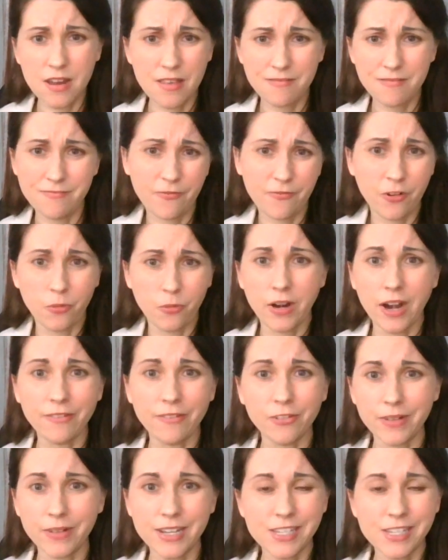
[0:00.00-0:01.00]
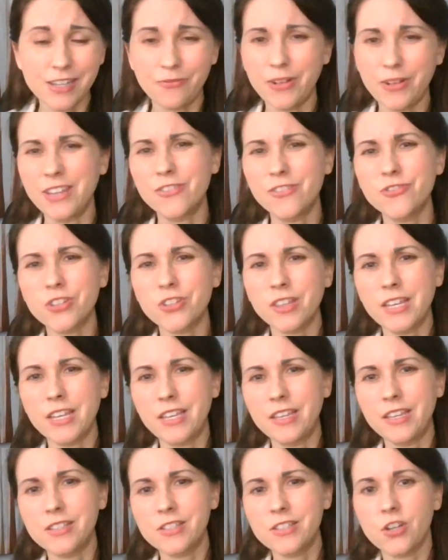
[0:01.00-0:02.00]
for whatever reason, we
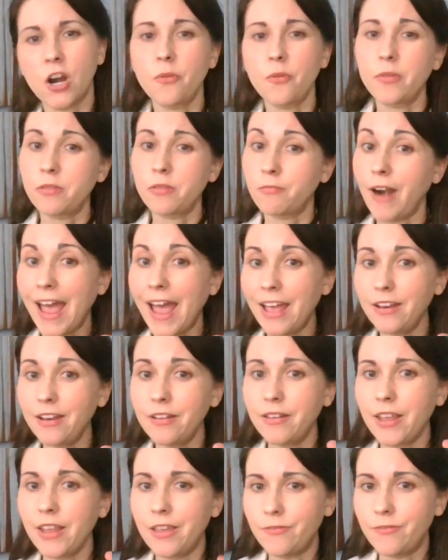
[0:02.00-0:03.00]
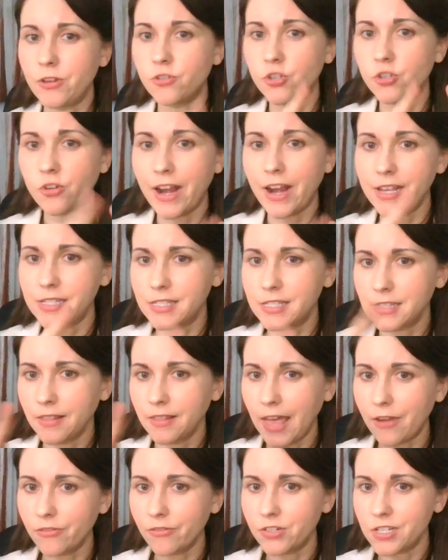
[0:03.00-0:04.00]
usually start with red. If you trace
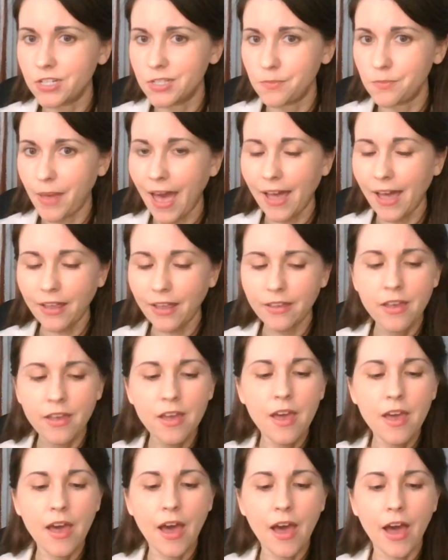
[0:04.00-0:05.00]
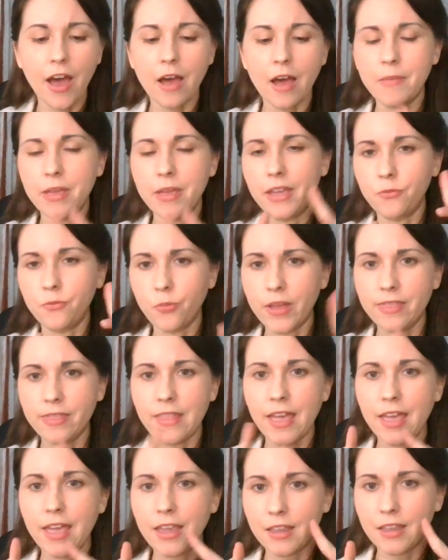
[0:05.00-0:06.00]
languages back, and when
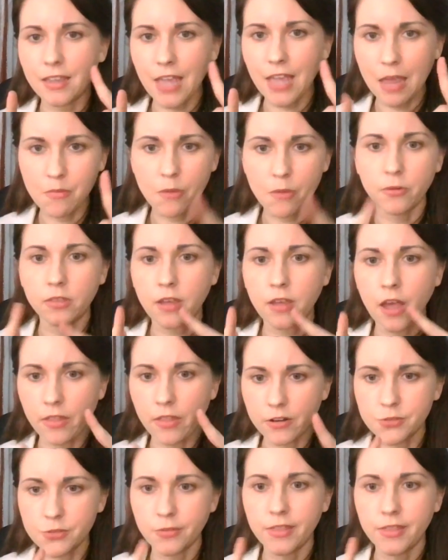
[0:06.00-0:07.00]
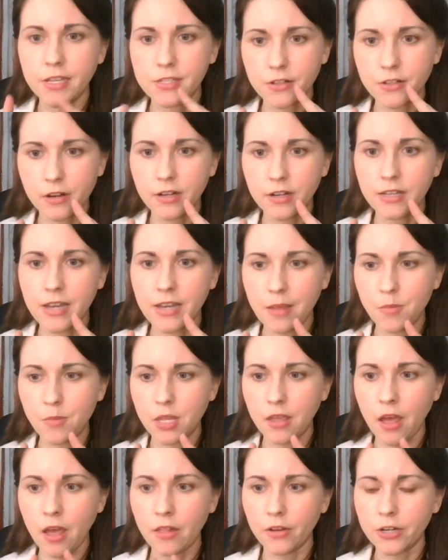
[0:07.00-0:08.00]
they came up with colors, when they started
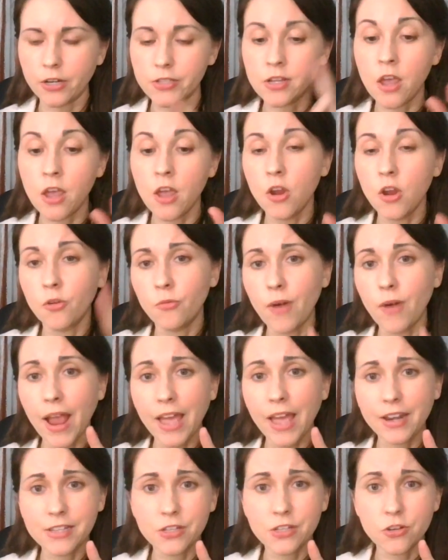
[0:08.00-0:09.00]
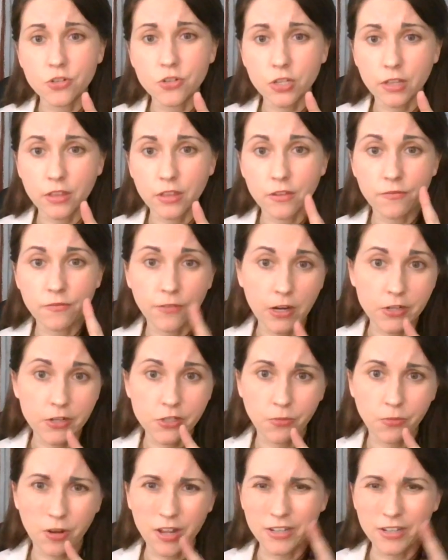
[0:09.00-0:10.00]
naming colors, red is usually the
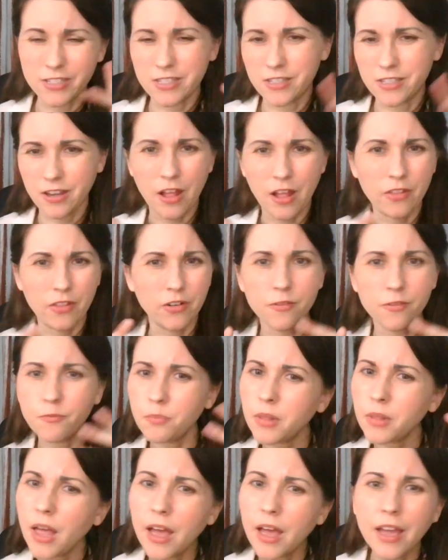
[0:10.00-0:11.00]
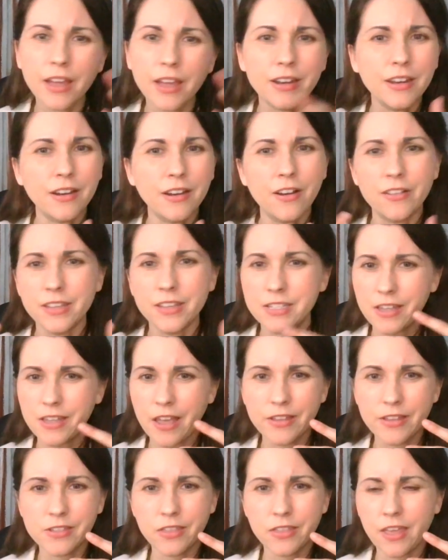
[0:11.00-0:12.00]
first one. It's the color of blood and all these
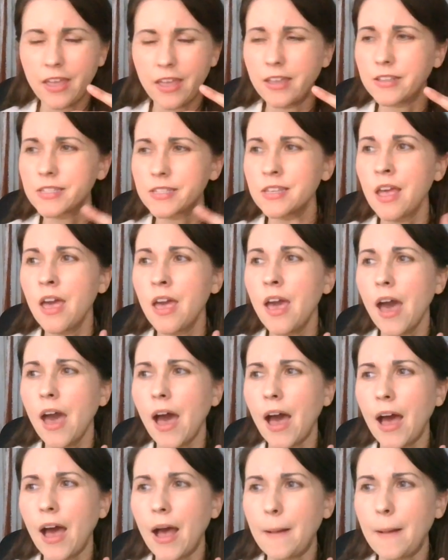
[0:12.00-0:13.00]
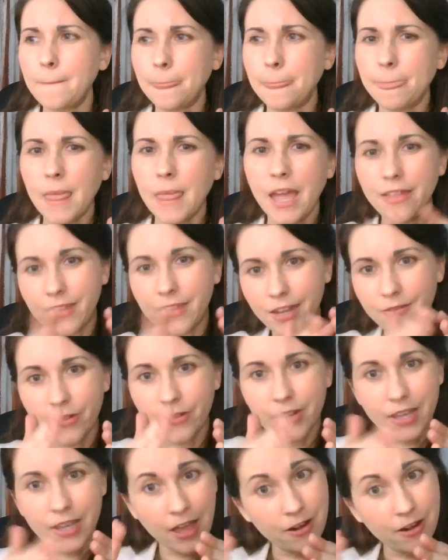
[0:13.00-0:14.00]
kinds of things. And then
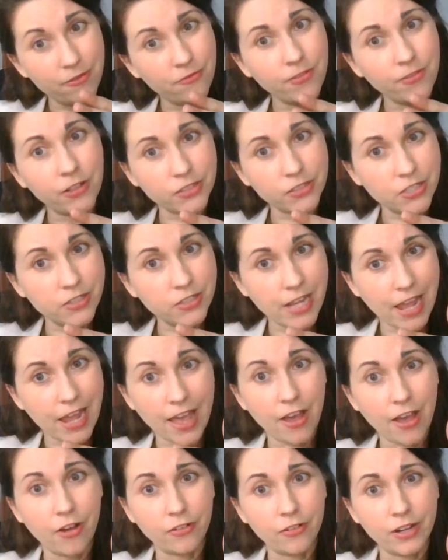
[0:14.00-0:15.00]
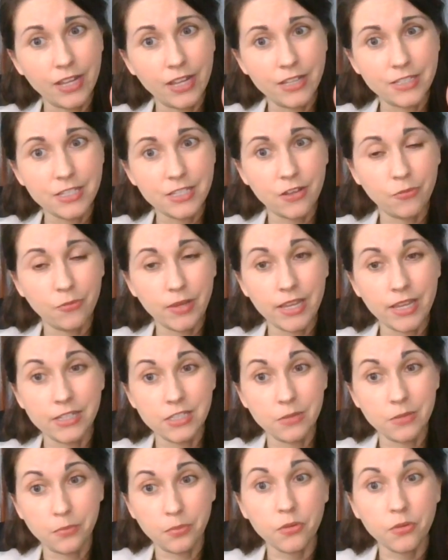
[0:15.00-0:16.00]
we kind of filter down until we get
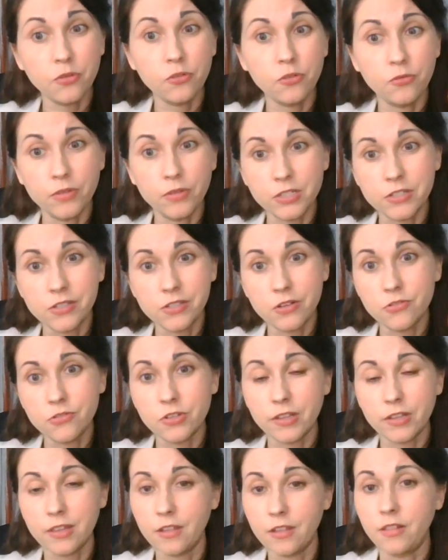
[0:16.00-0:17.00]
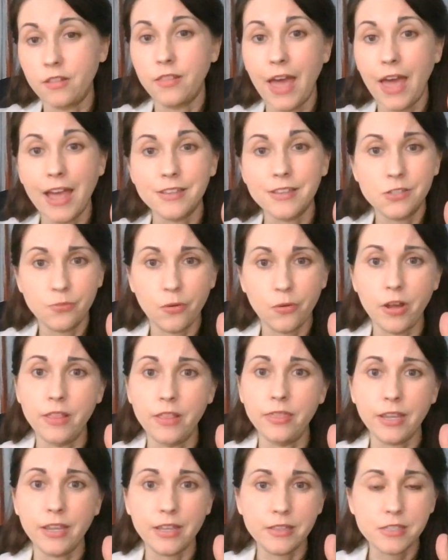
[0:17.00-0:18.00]
to blue, which is usually the last
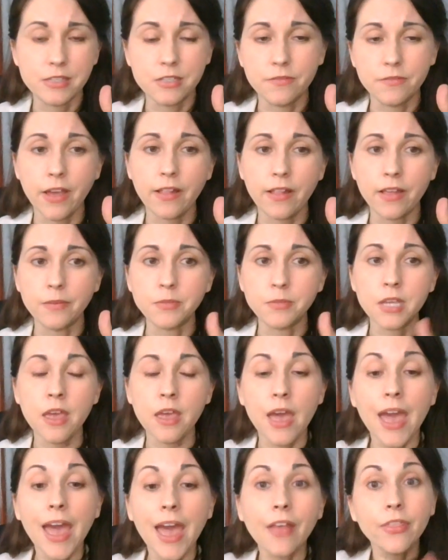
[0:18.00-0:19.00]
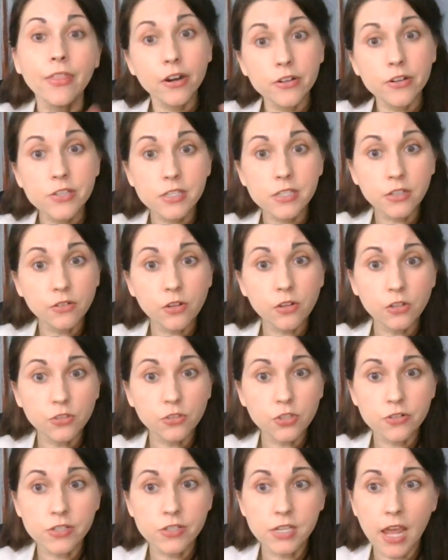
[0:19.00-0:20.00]
one that gets developed. And there are still
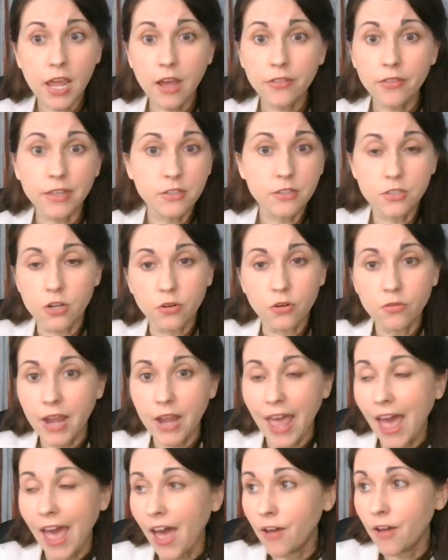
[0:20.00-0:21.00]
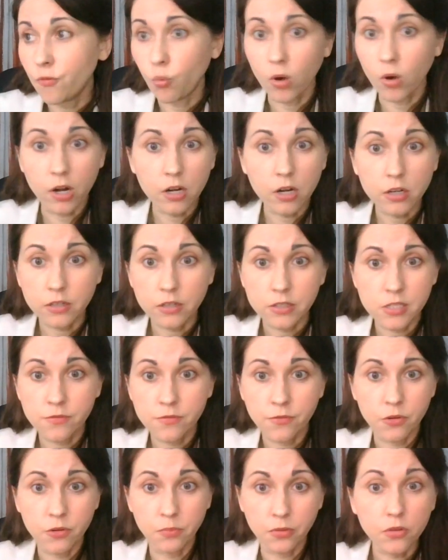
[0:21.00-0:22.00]
cultures now that don't have words
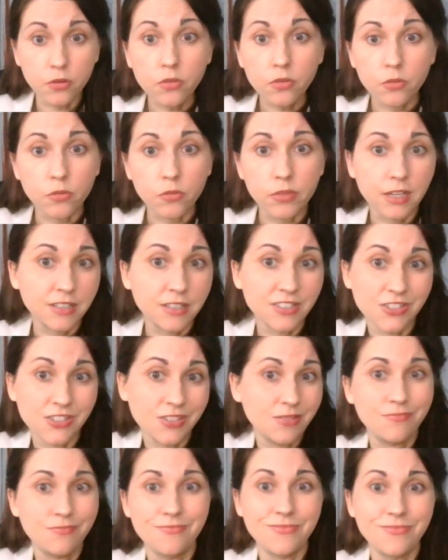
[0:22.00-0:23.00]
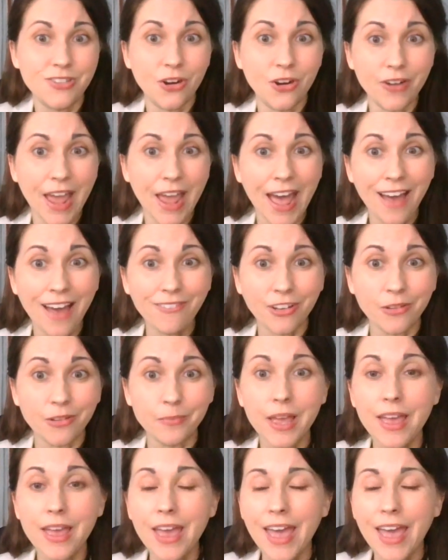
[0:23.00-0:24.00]
for blue. They just don't have
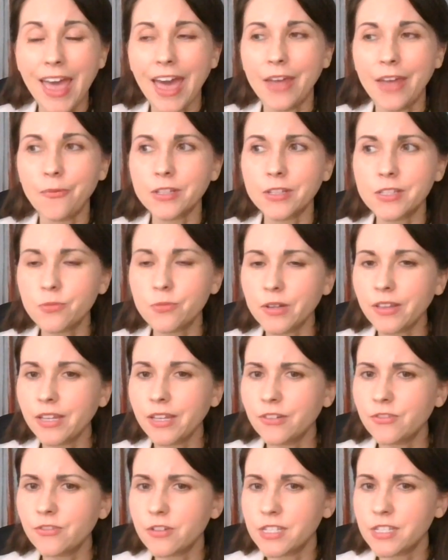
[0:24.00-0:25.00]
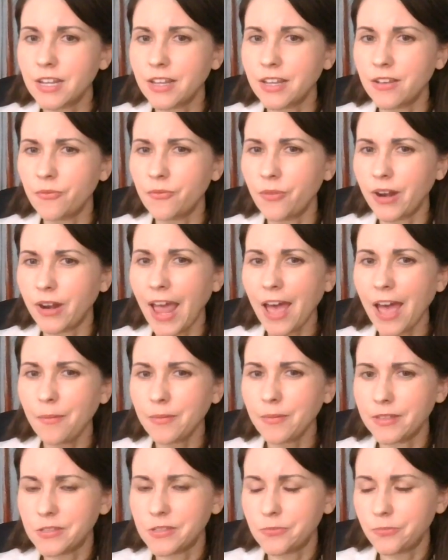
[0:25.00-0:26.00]
them. And what's really interesting, what
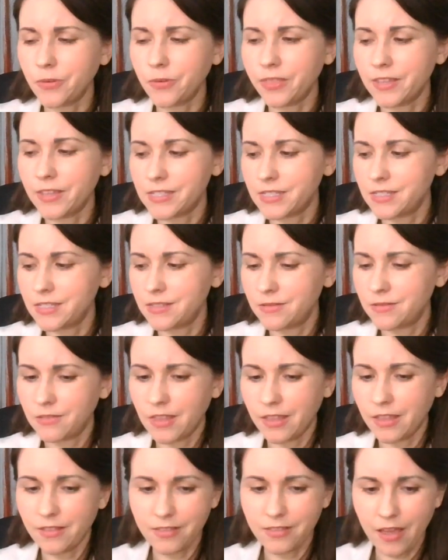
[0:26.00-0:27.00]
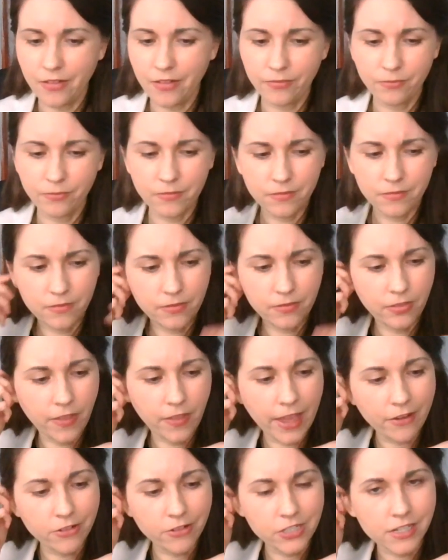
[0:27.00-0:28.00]
happens when a
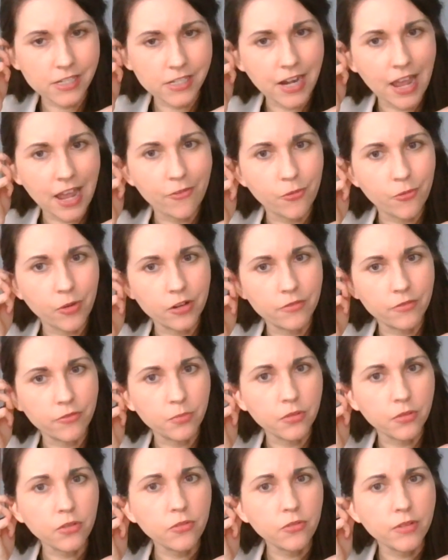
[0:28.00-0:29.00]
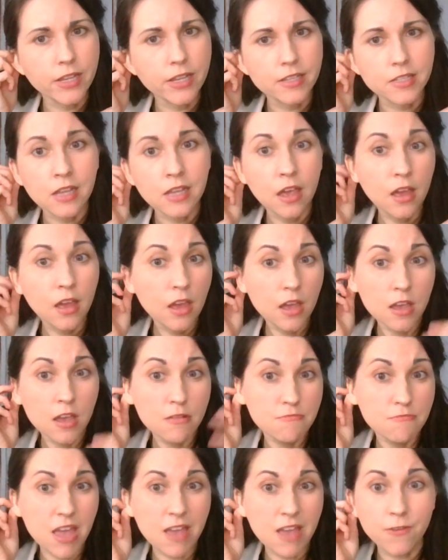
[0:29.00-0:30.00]
language doesn't have a word for blue, is
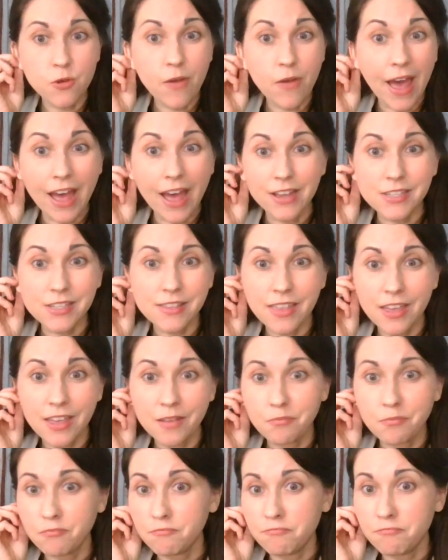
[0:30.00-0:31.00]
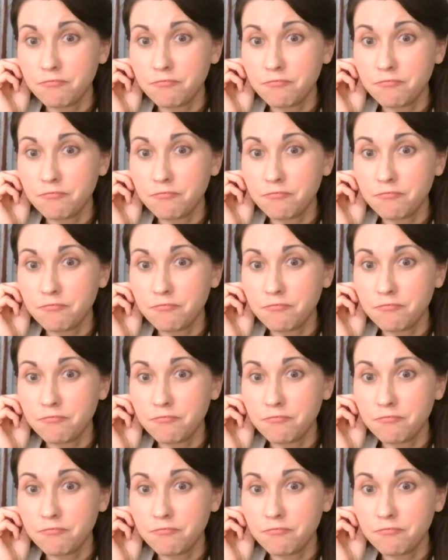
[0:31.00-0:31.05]
if you ask them